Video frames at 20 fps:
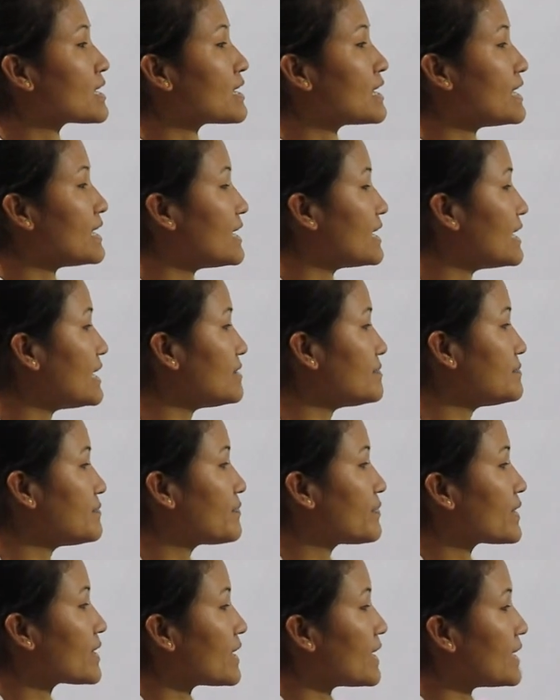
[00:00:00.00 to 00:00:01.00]
Clear?
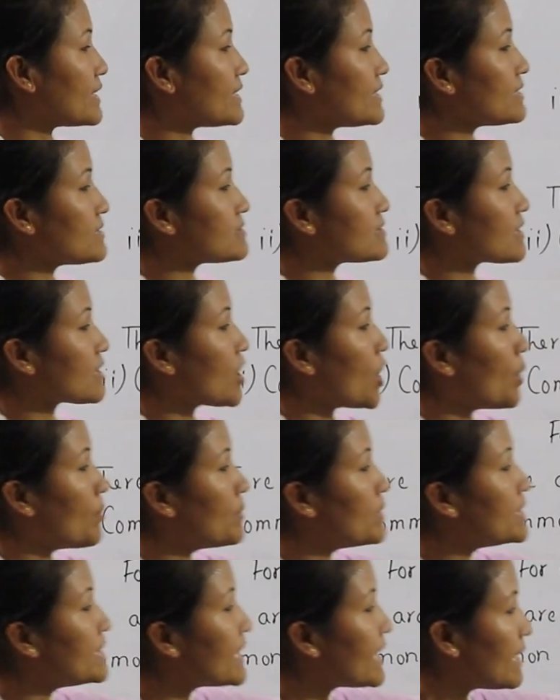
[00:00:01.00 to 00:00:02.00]
It is a
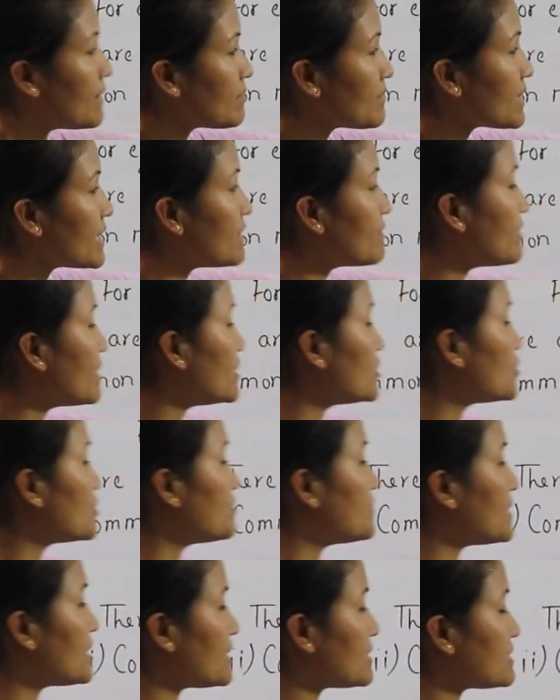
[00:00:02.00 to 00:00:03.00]
common name given to
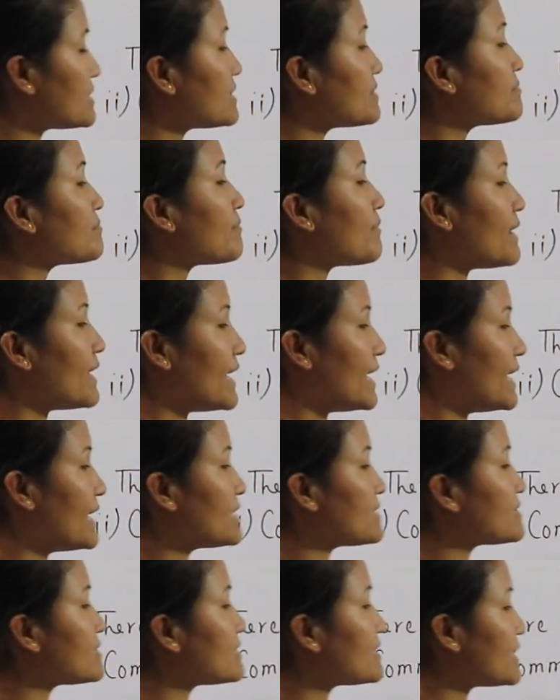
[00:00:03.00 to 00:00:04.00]
person,
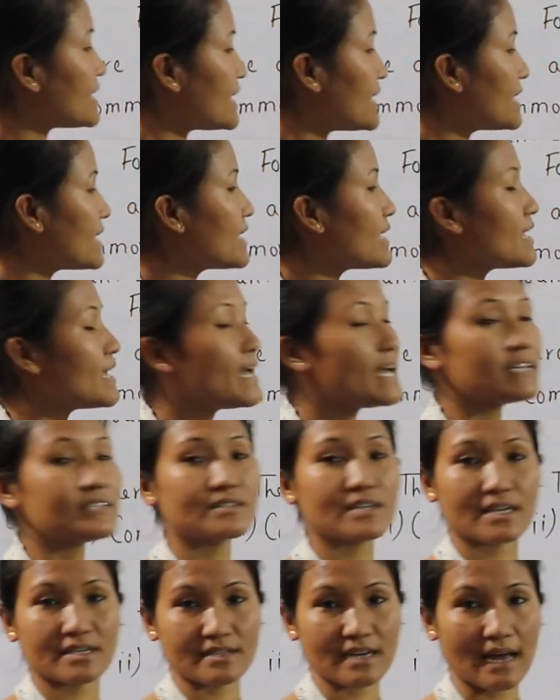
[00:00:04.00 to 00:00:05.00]
place, thing,
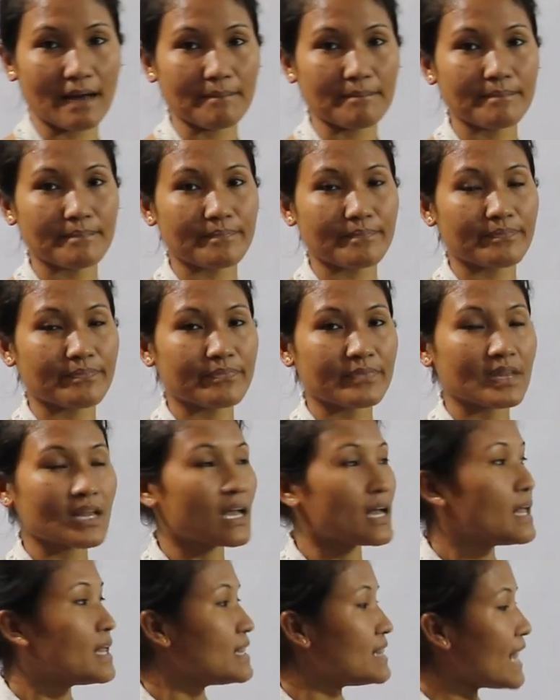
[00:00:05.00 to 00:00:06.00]
etc.
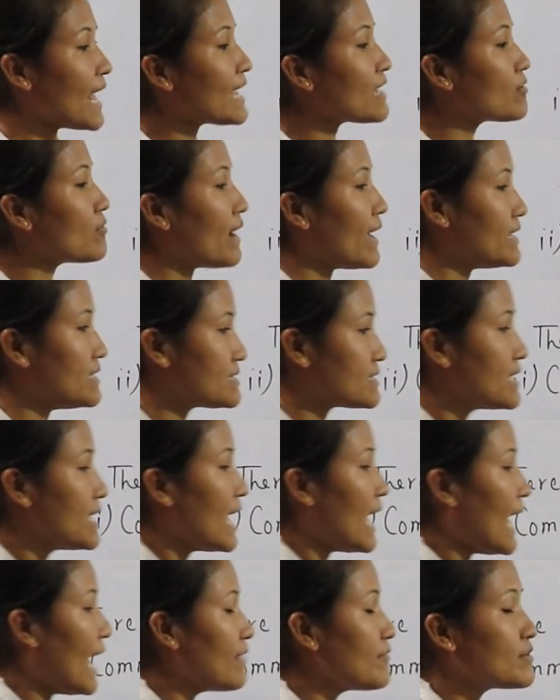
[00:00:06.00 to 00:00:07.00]
Likewise,
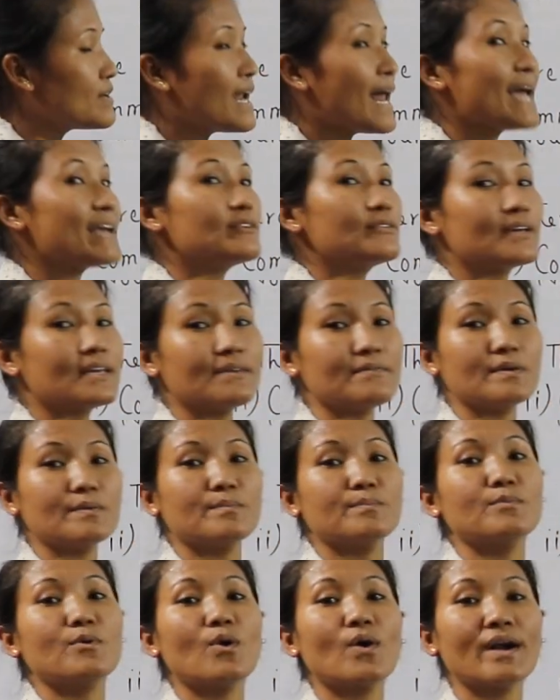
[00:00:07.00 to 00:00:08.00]
I would like to give you
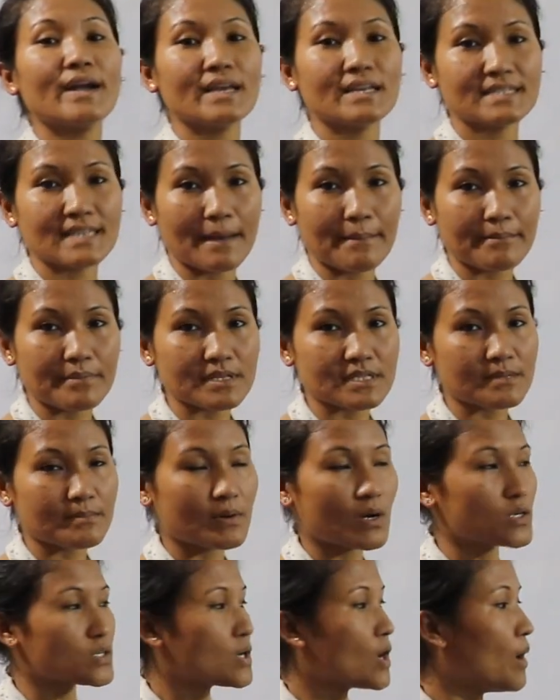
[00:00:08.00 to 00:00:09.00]
more examples
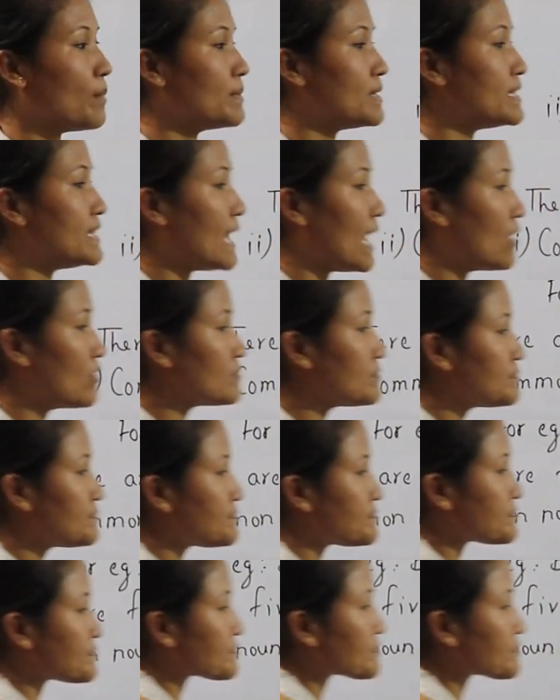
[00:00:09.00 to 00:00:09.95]
about common noun.